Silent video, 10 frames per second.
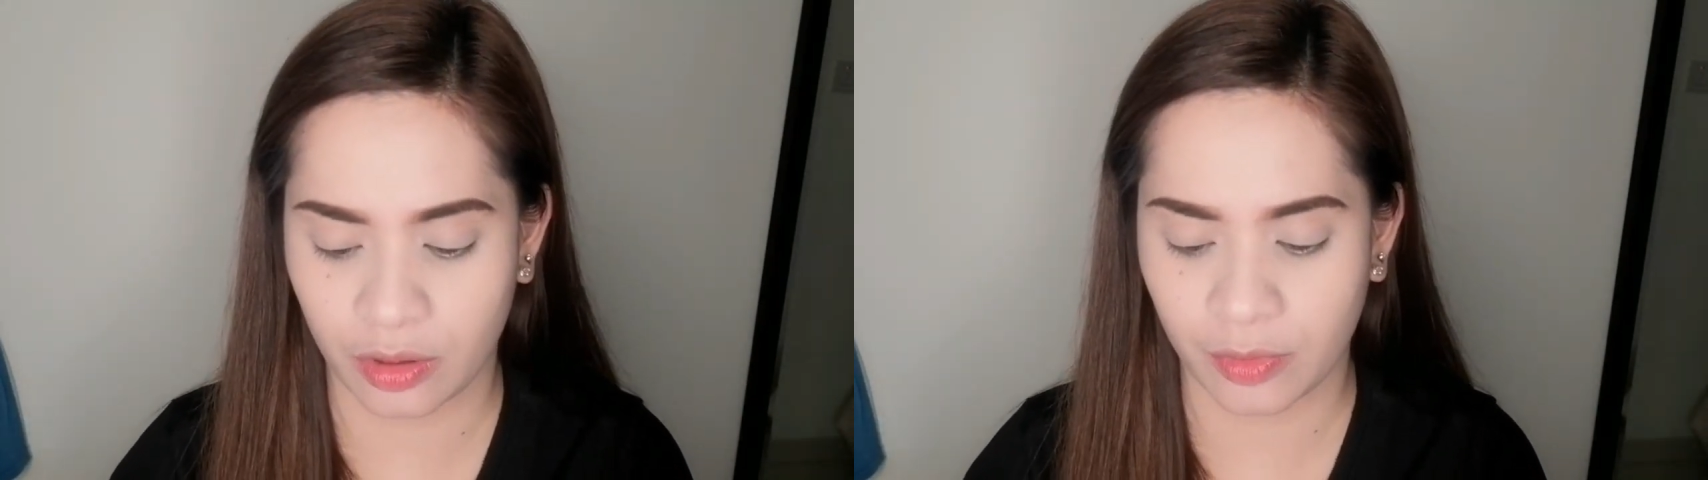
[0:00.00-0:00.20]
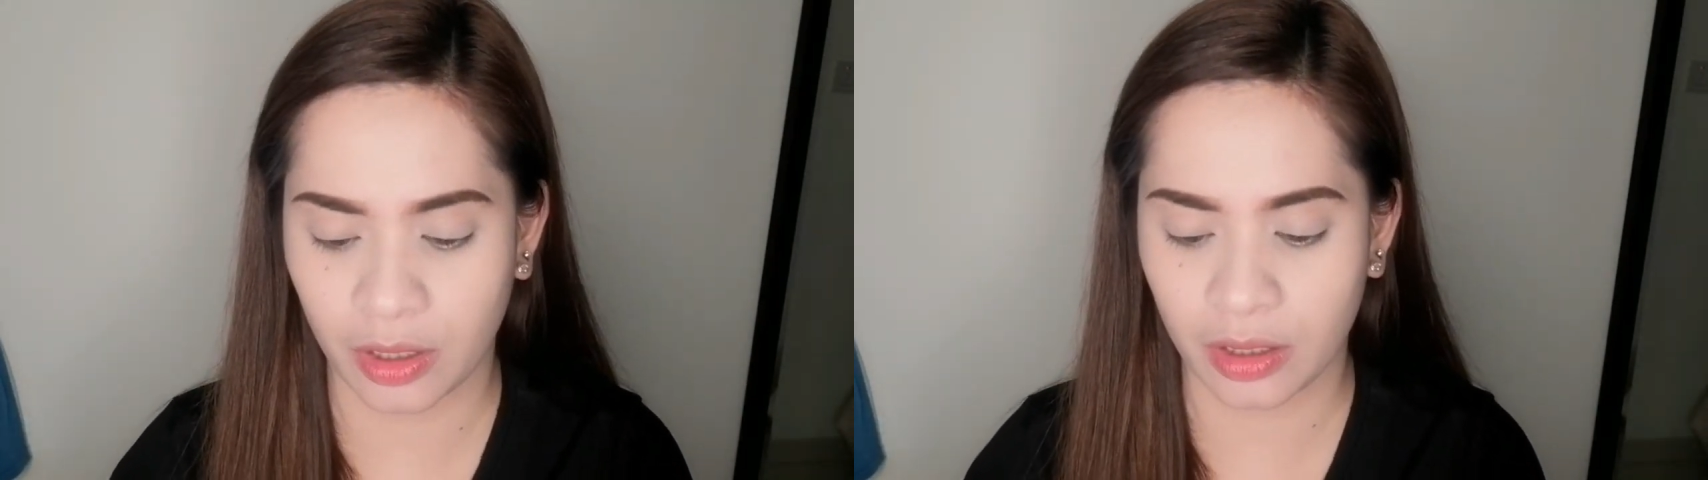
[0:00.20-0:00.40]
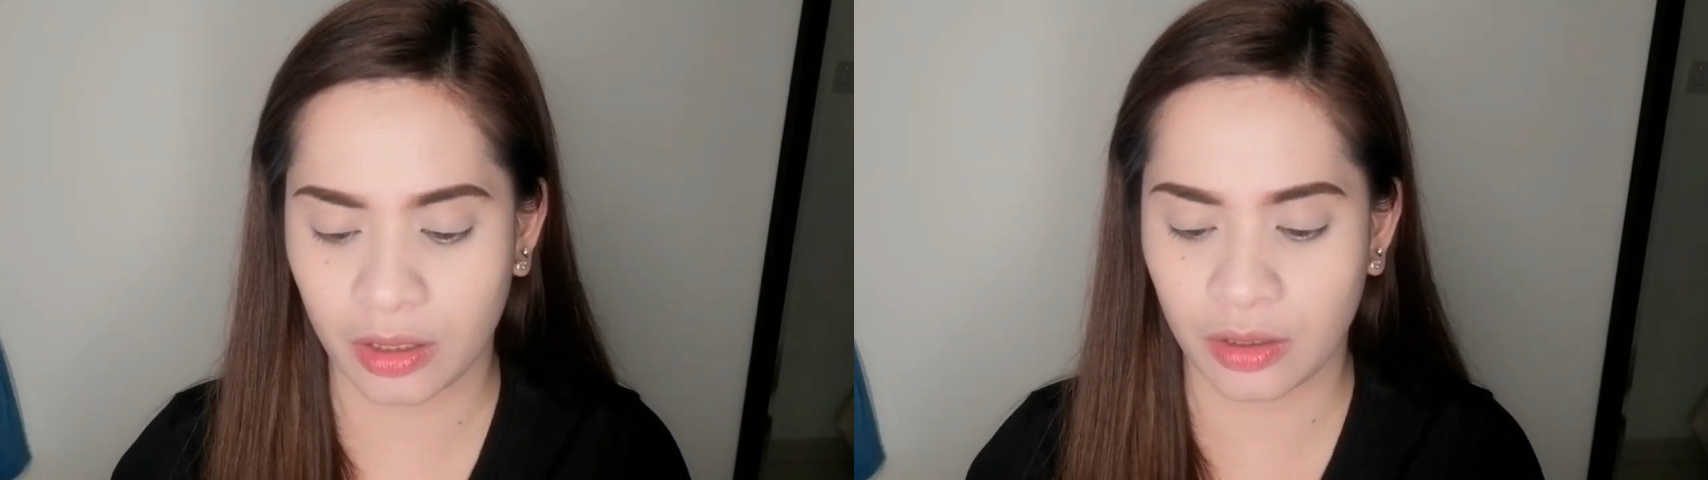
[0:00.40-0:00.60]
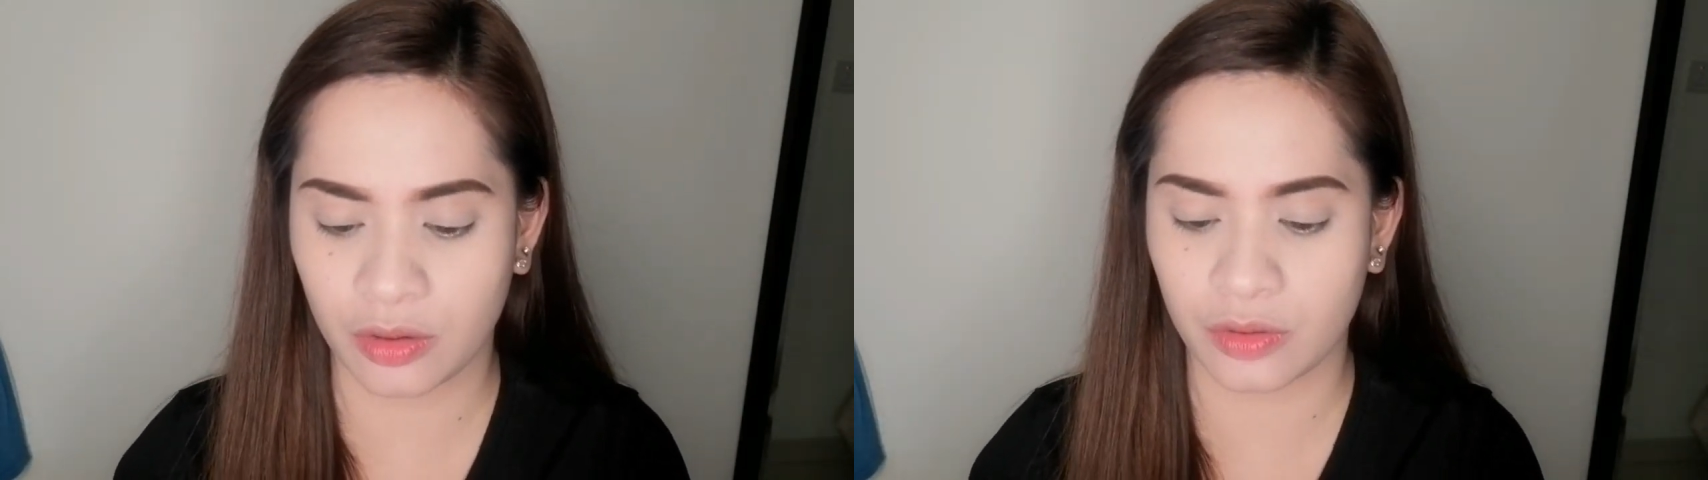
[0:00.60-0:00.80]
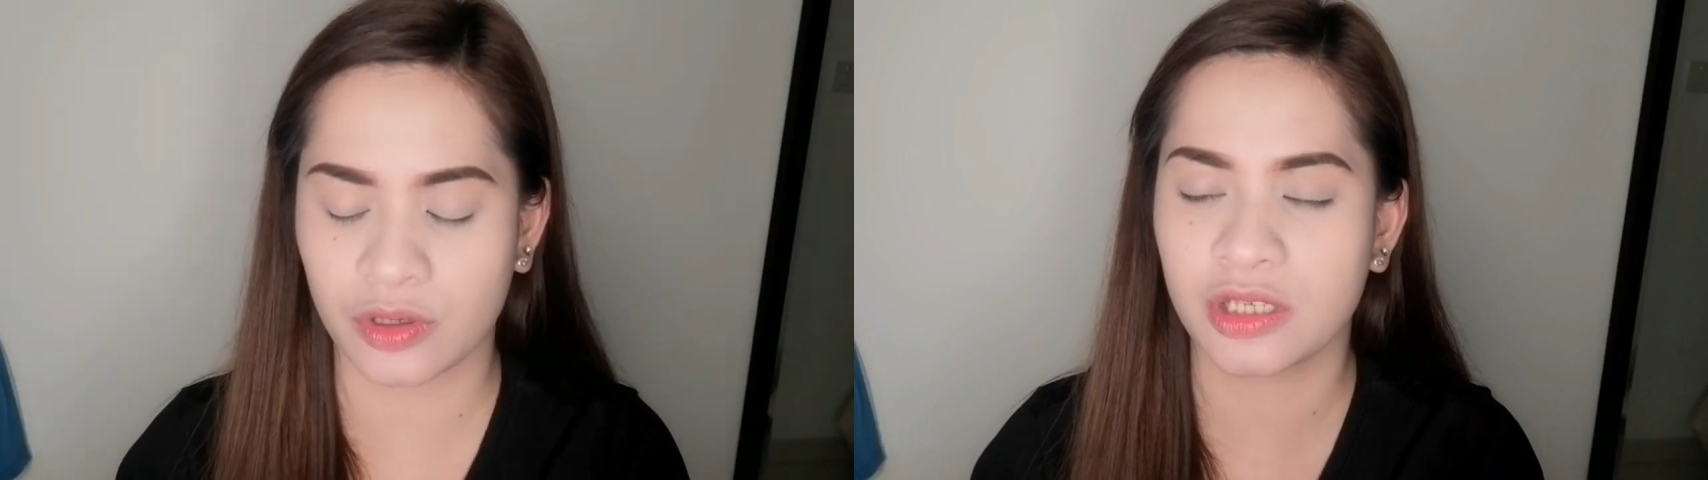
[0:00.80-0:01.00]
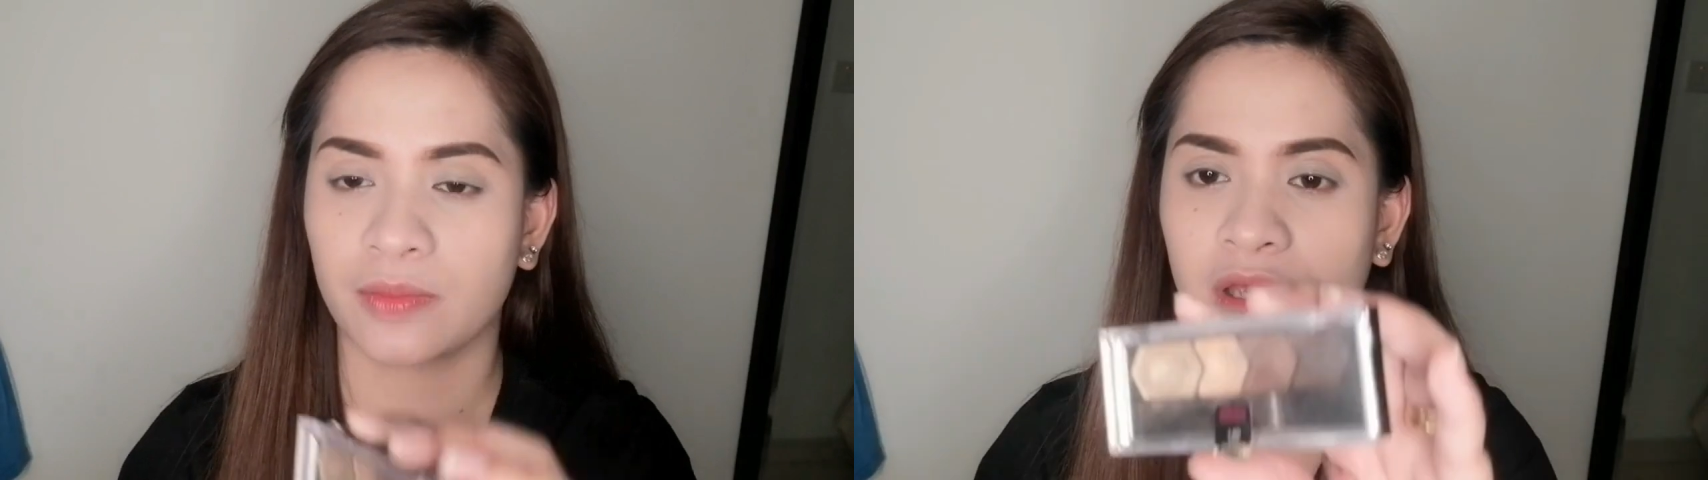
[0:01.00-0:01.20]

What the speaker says: I'm gonna use